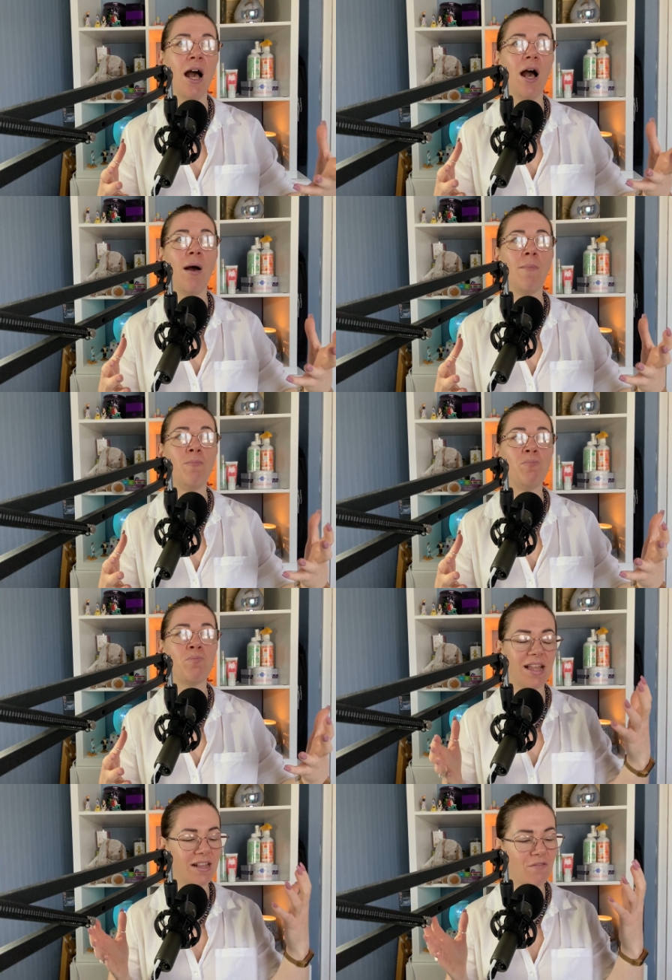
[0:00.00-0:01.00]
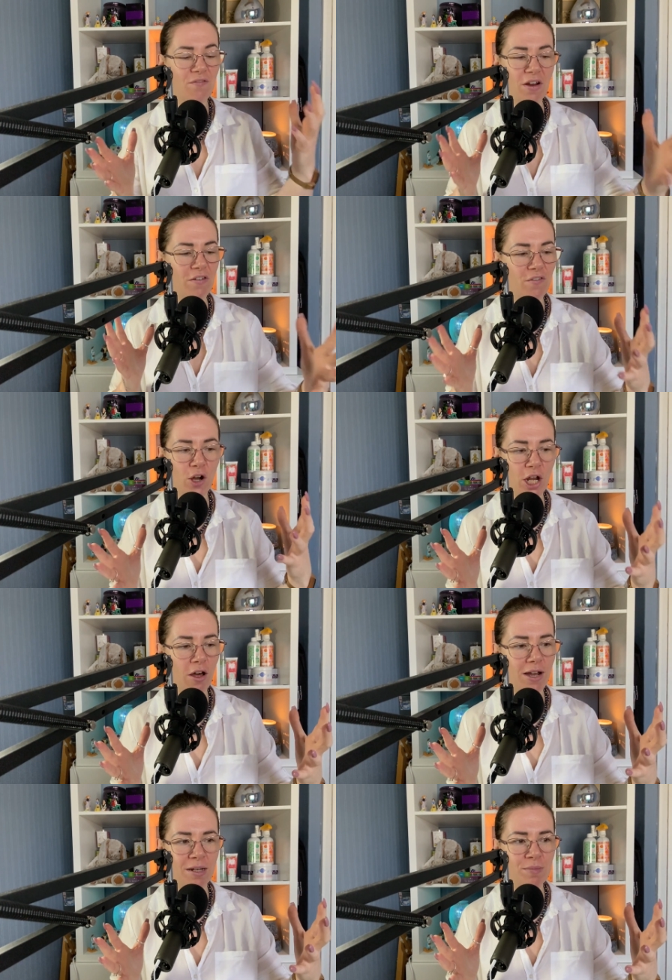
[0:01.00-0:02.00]
It's a very fine
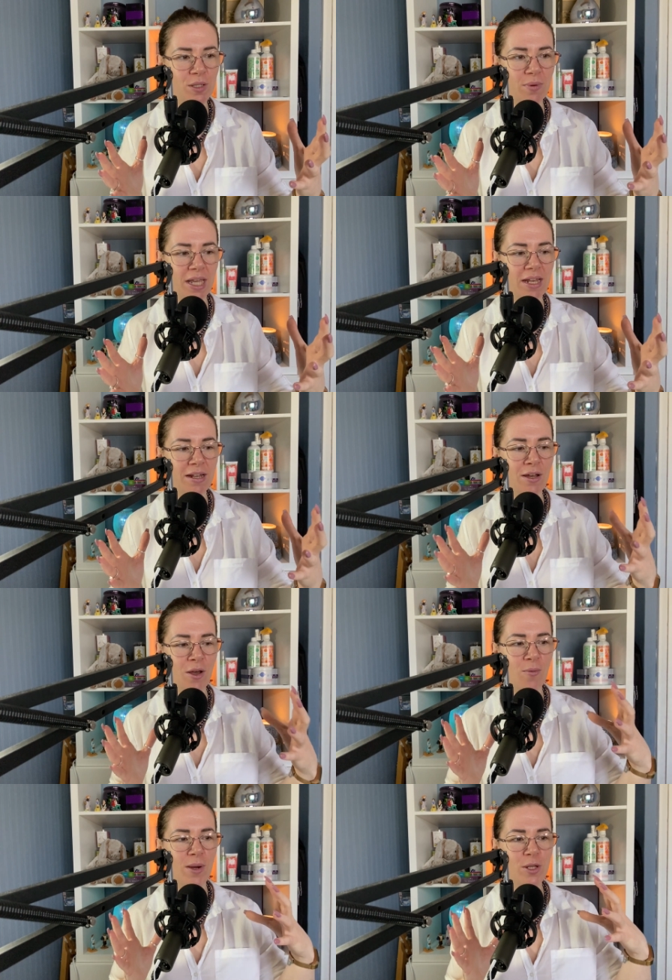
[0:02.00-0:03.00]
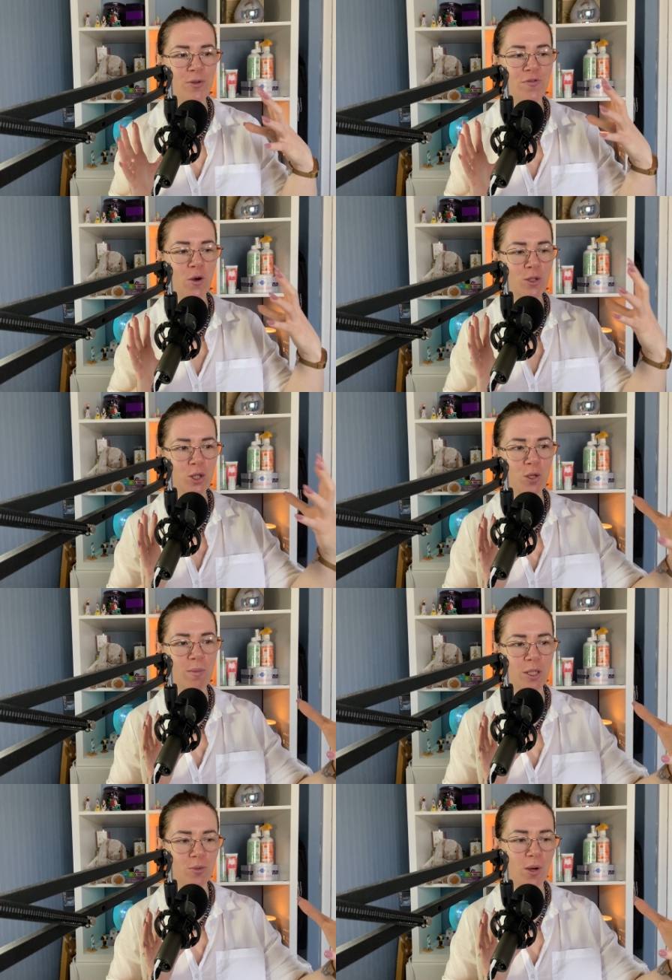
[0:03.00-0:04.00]
line between when you've got too
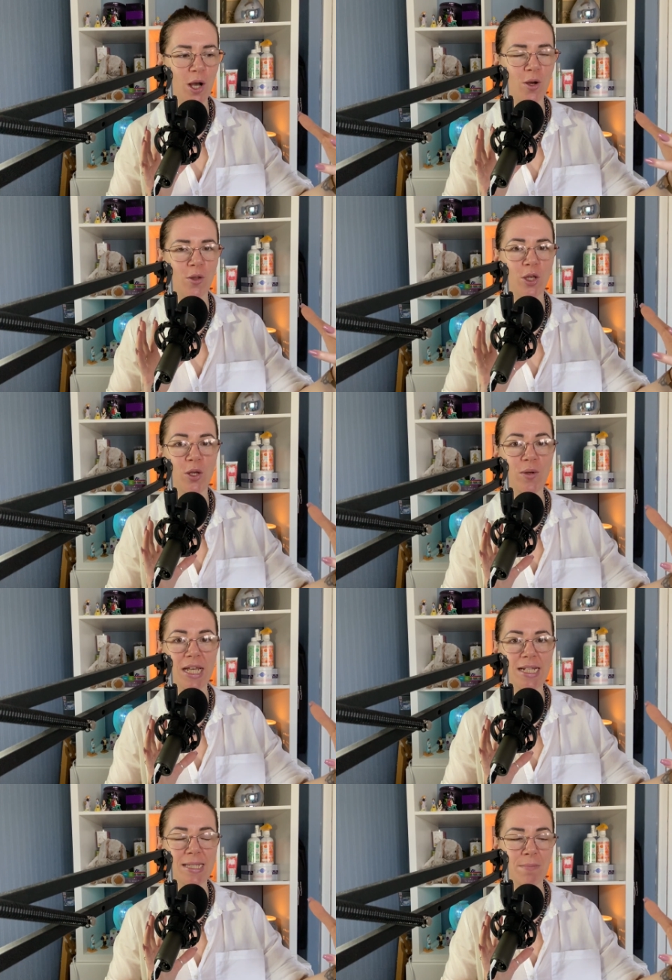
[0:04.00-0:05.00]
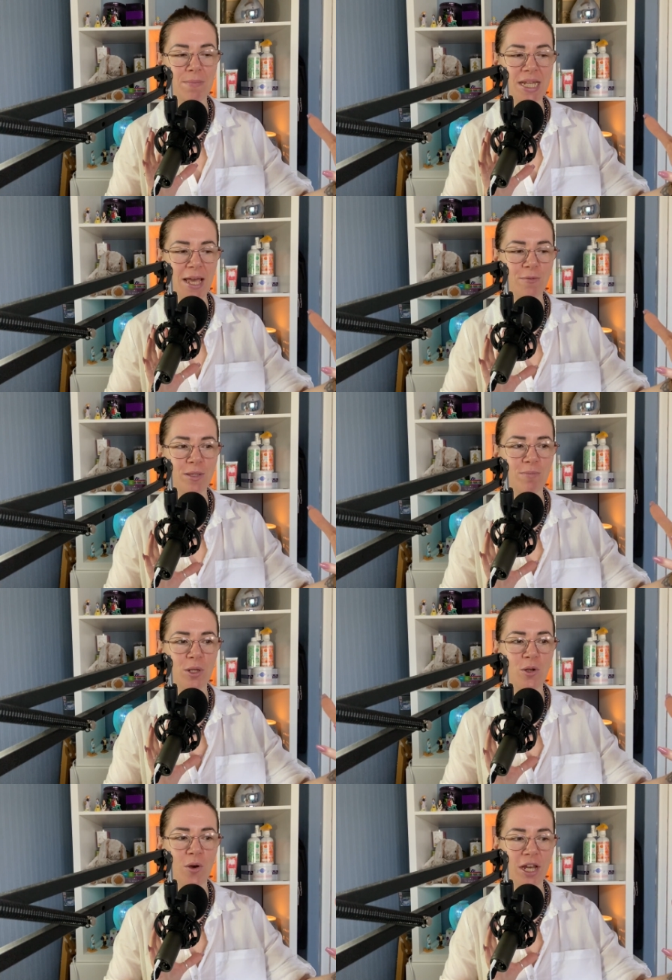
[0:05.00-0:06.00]
much work on that you need somebody else, but
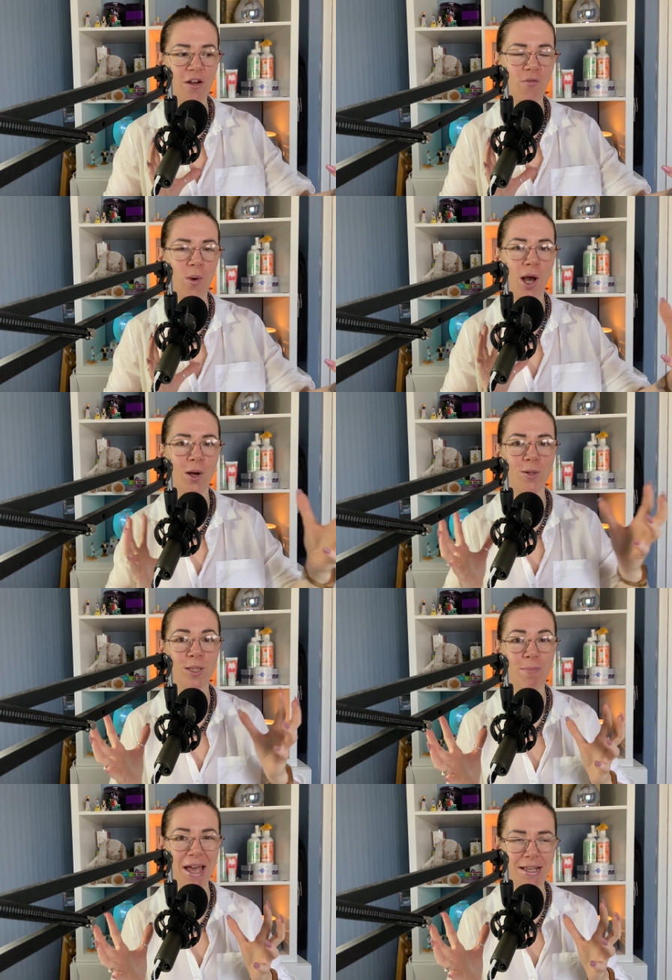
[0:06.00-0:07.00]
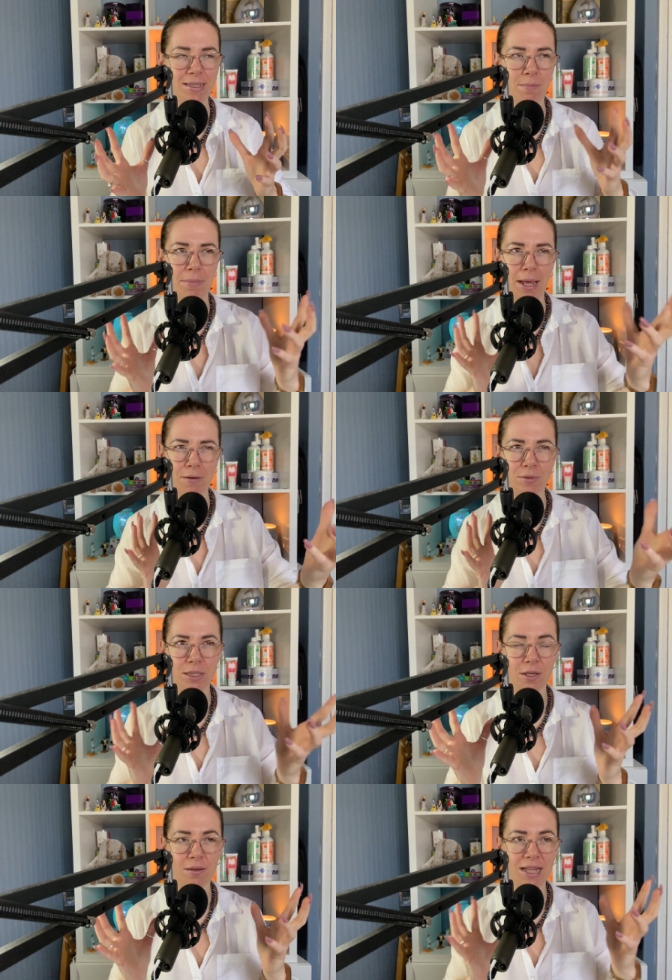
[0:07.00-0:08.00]
not enough work on to pay somebody else.
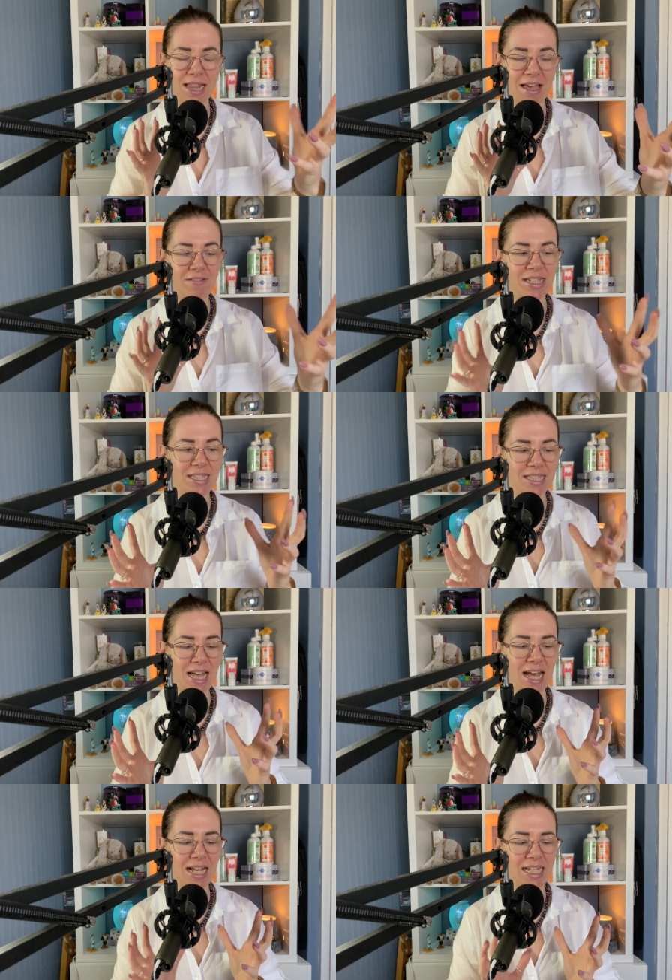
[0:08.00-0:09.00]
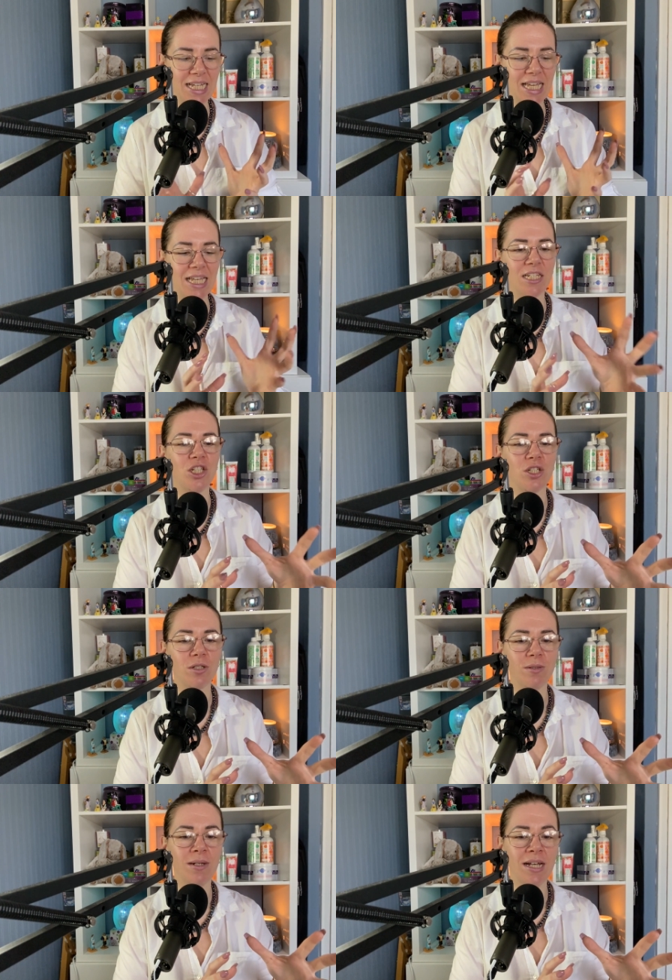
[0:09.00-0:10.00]
So there is that
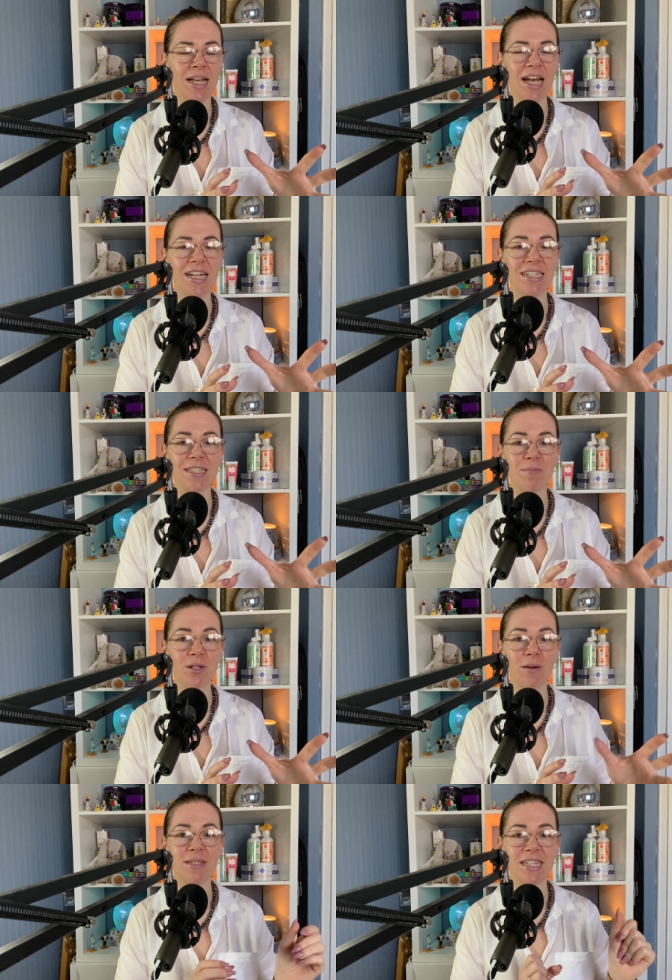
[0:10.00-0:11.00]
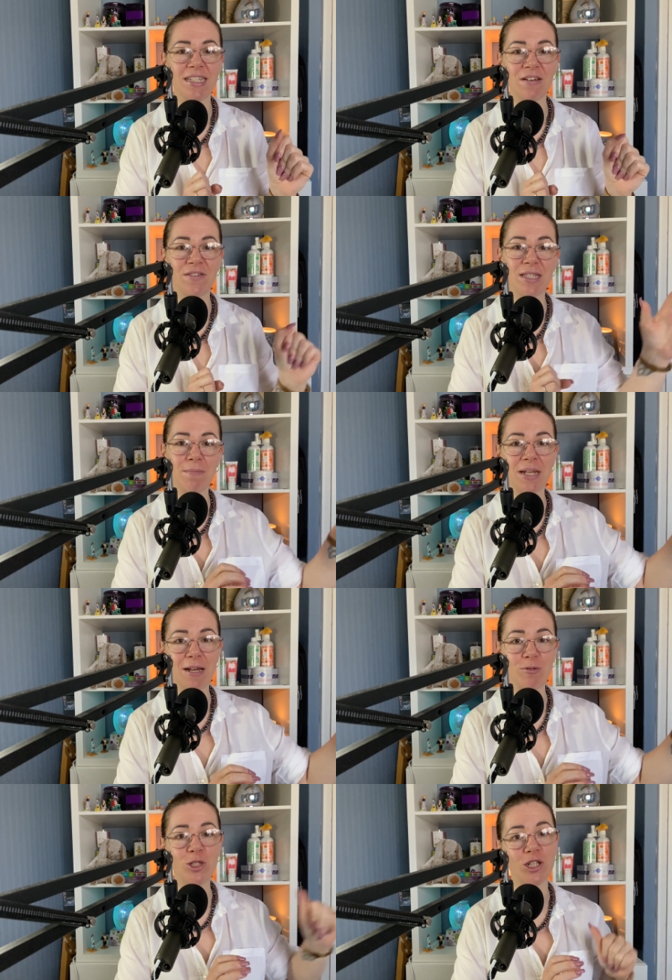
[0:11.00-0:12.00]
issue, and it's sometimes easier for somebody
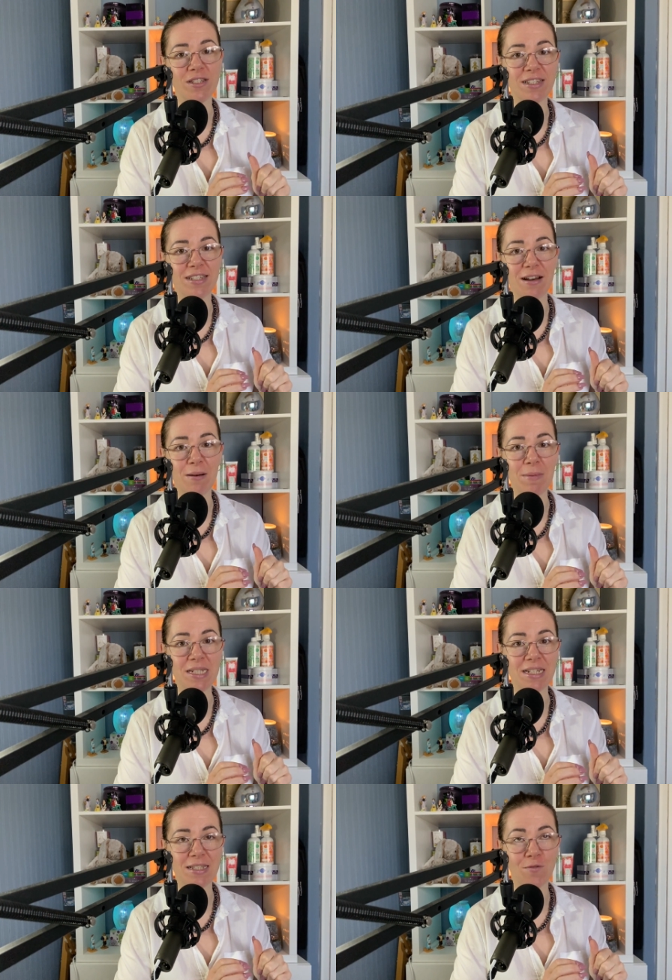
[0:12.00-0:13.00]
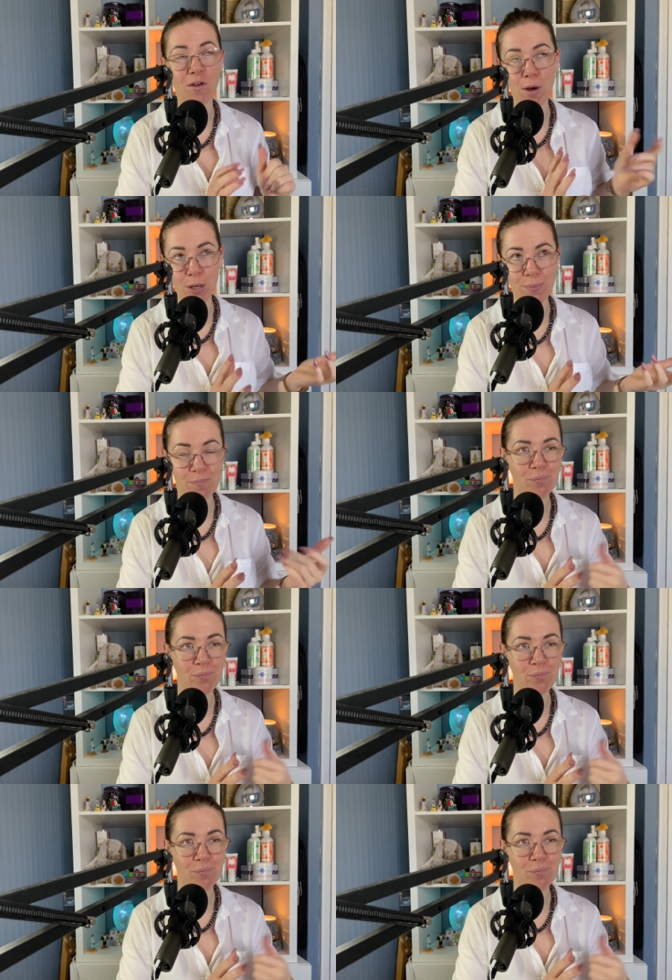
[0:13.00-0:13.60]
else just to start a business of their own.